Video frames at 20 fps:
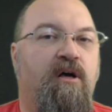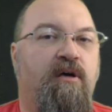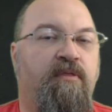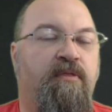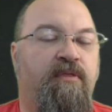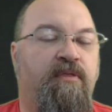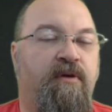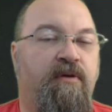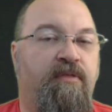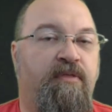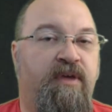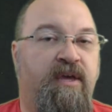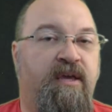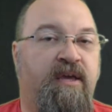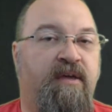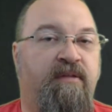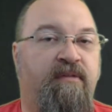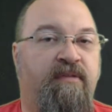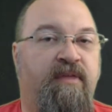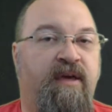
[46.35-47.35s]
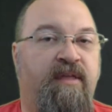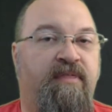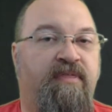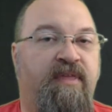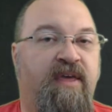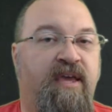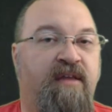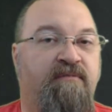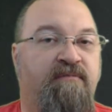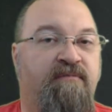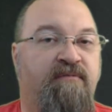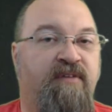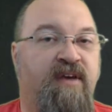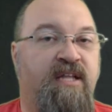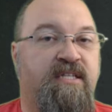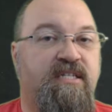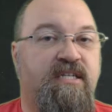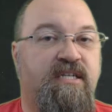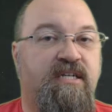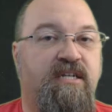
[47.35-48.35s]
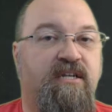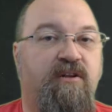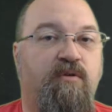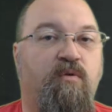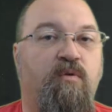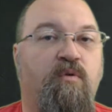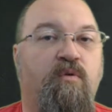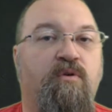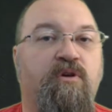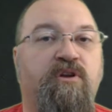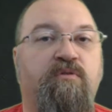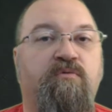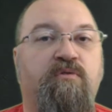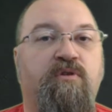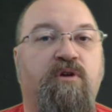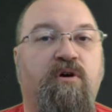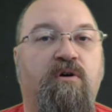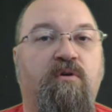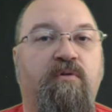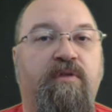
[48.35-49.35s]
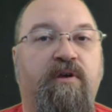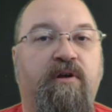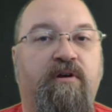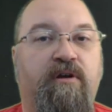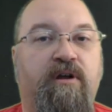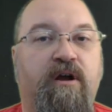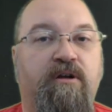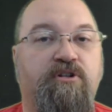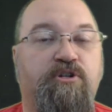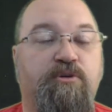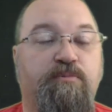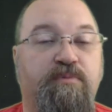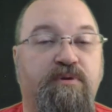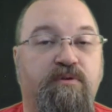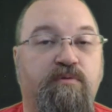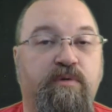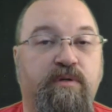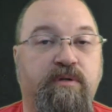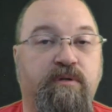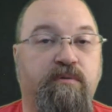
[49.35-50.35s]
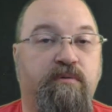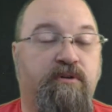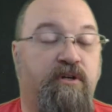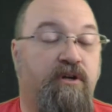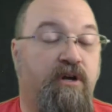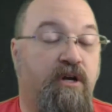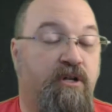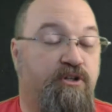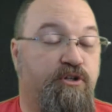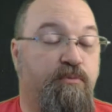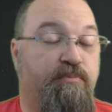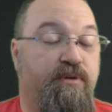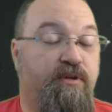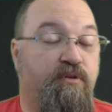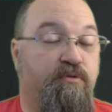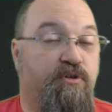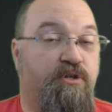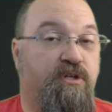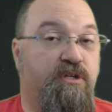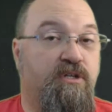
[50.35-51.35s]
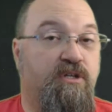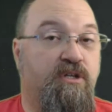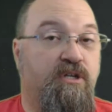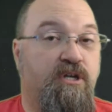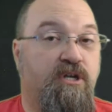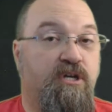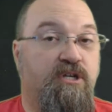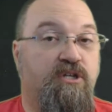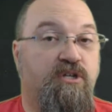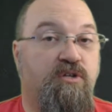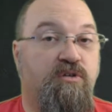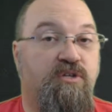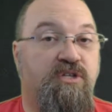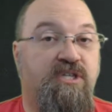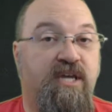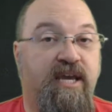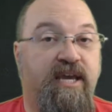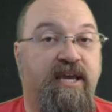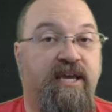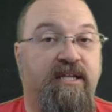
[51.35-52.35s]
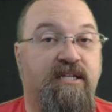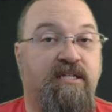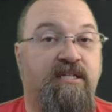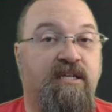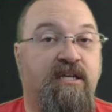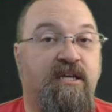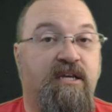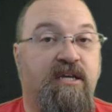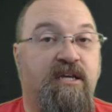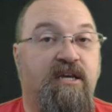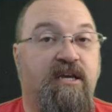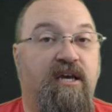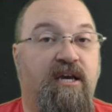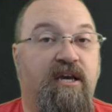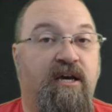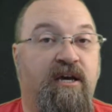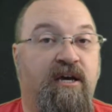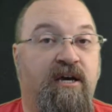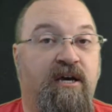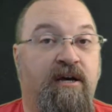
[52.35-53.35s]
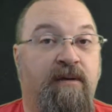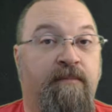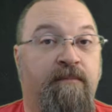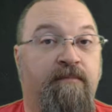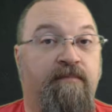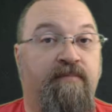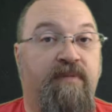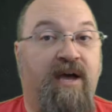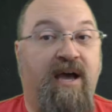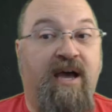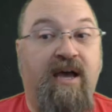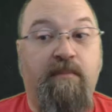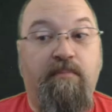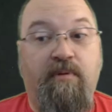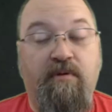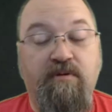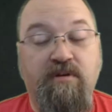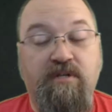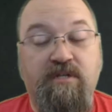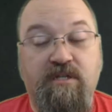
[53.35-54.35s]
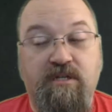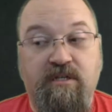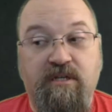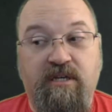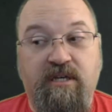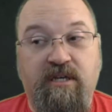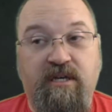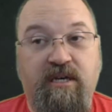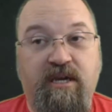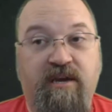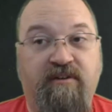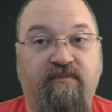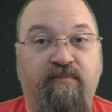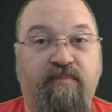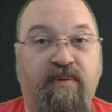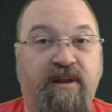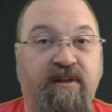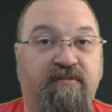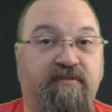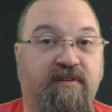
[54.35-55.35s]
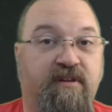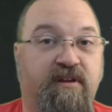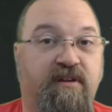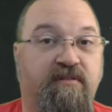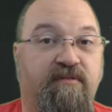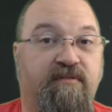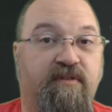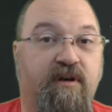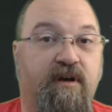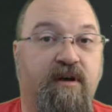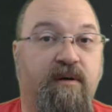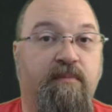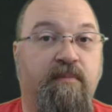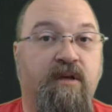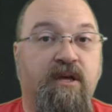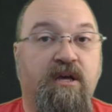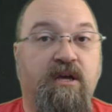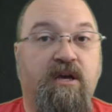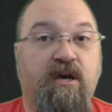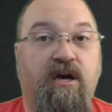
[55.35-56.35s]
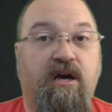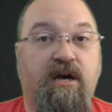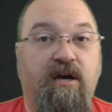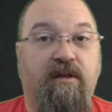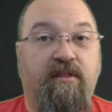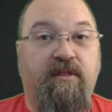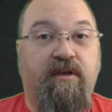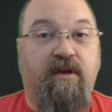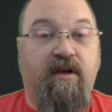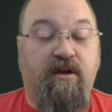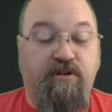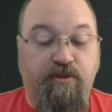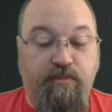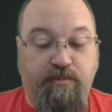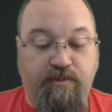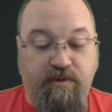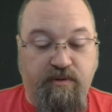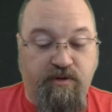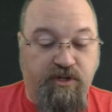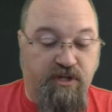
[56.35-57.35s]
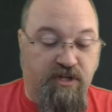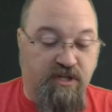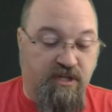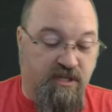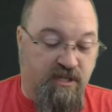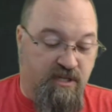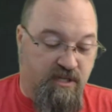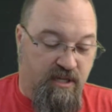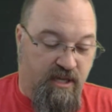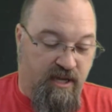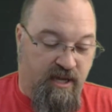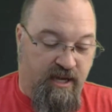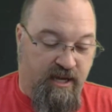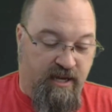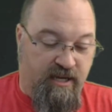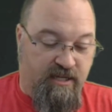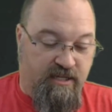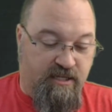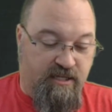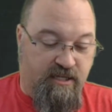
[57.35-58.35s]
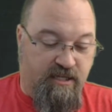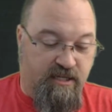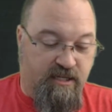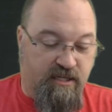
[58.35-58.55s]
the thing that they invented, or you know their contribu contribution to science. Um, I personally have benefited from uh, the contributions that